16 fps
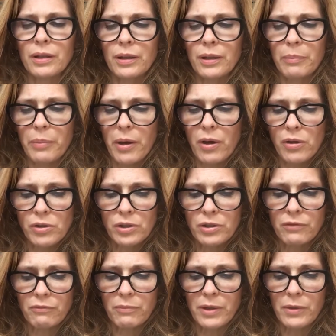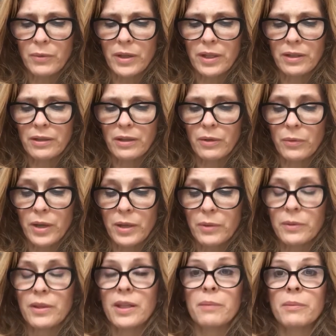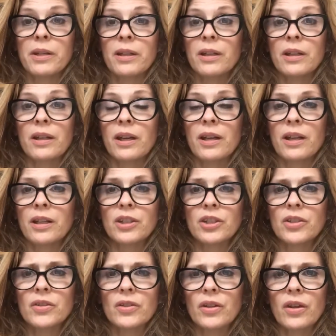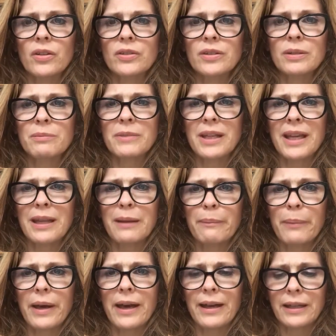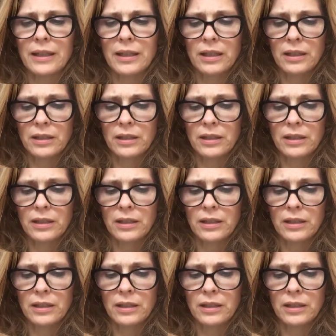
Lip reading: A part of me went away with him, and I just can't seem to get it back.